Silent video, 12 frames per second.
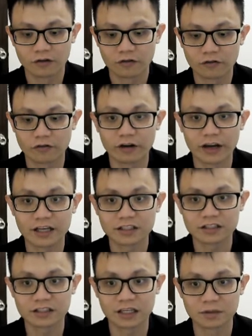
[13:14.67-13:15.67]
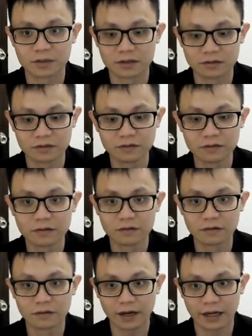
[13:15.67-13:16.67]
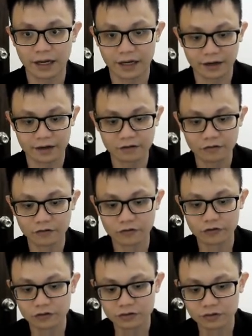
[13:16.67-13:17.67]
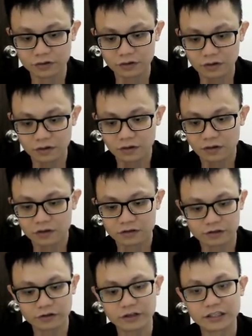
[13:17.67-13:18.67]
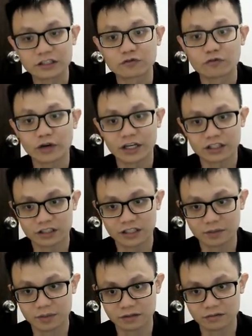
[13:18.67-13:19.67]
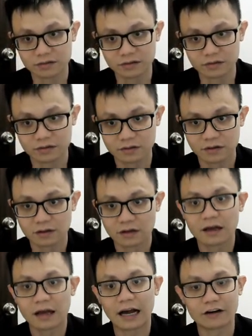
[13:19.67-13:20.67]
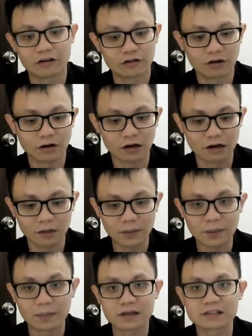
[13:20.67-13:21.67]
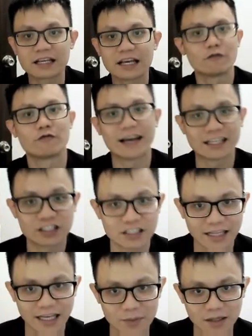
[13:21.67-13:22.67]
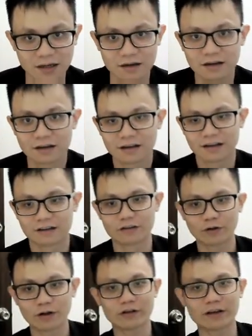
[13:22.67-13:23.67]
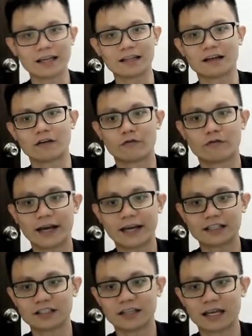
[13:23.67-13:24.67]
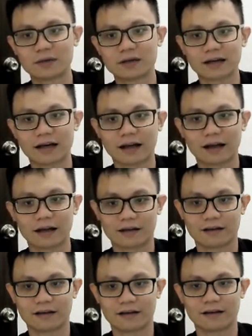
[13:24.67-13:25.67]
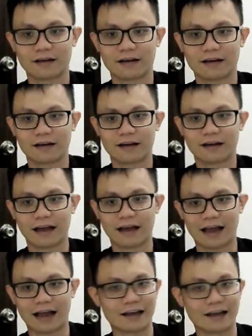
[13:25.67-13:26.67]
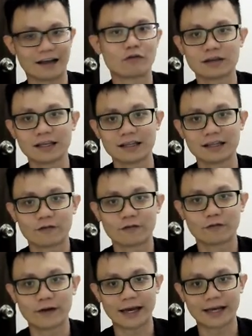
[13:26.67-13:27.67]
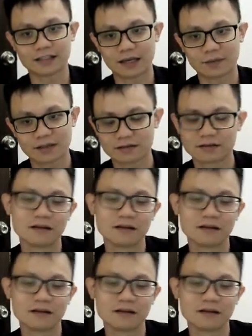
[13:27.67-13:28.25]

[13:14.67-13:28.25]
Vegetable and fruits. So it's vegetables. I don't know, a lot of people say vegetable. You want to eat the vegetable? I don't want to eat the vegetable. So